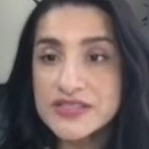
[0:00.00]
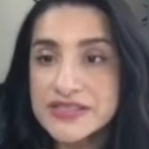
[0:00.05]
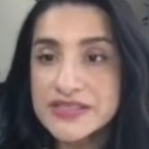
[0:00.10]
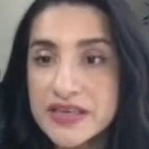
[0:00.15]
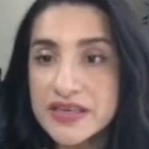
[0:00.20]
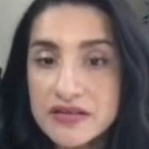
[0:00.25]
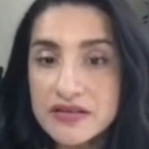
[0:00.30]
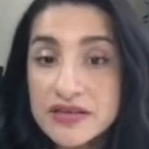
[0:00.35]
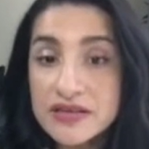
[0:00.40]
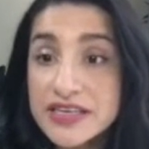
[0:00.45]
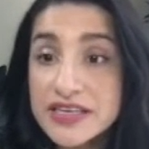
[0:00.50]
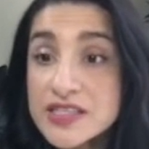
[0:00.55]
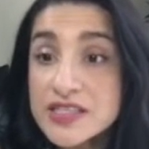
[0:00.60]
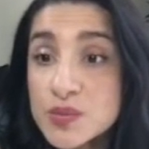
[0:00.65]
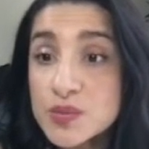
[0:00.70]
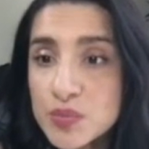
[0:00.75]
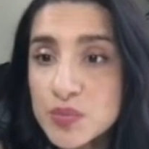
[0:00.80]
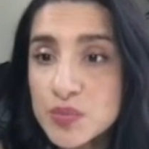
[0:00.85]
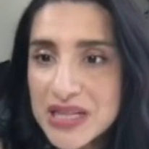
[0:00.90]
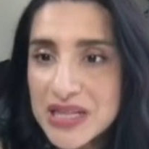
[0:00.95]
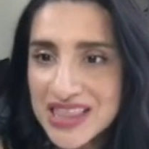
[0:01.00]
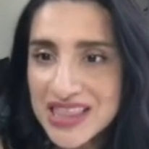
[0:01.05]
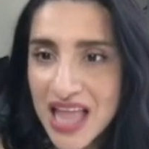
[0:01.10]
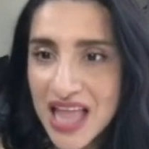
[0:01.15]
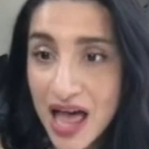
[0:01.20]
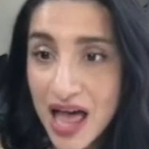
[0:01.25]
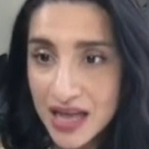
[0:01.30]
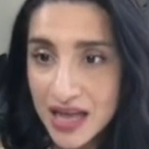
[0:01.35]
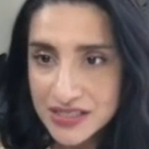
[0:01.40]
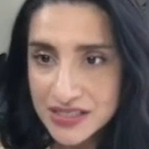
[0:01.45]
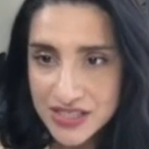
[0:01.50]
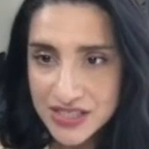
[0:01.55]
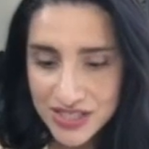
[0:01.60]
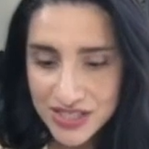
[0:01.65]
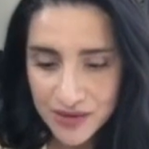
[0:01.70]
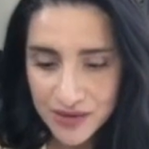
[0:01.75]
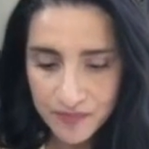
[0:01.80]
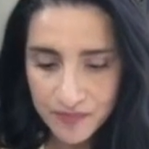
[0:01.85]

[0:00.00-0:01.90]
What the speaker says: skill is plot.